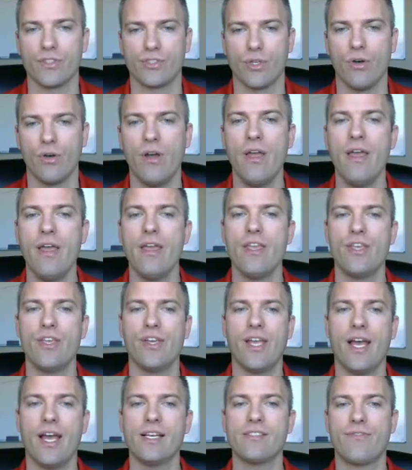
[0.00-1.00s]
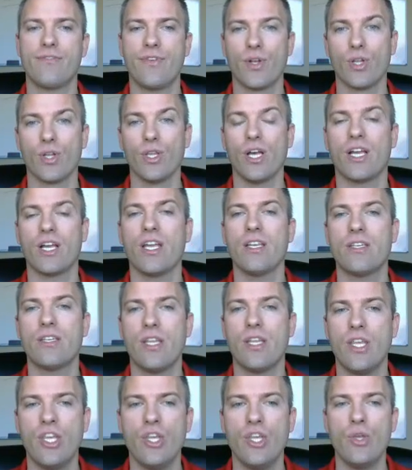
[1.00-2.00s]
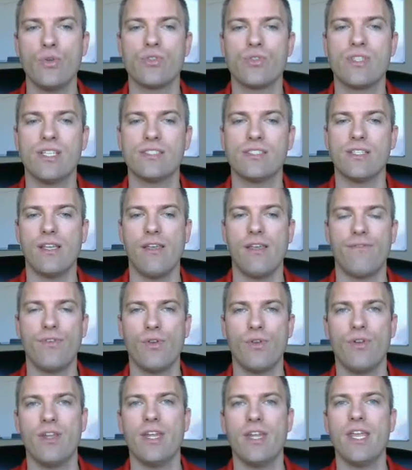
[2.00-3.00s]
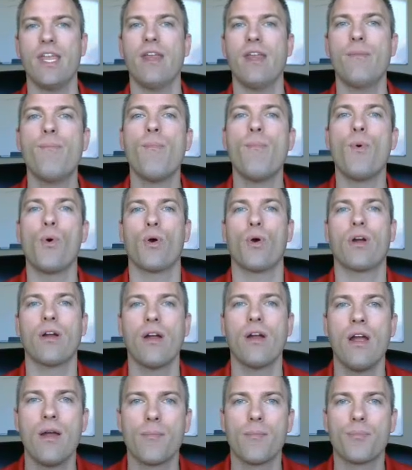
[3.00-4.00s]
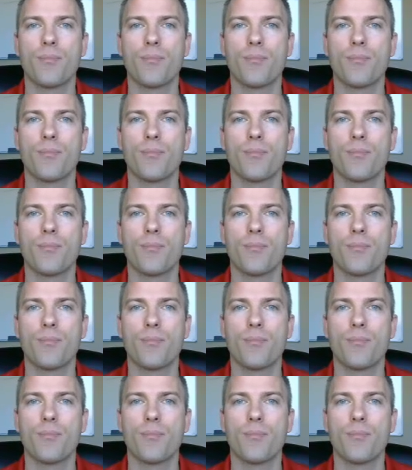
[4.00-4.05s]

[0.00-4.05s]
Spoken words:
So you guys, if you're looking to use this, if you need more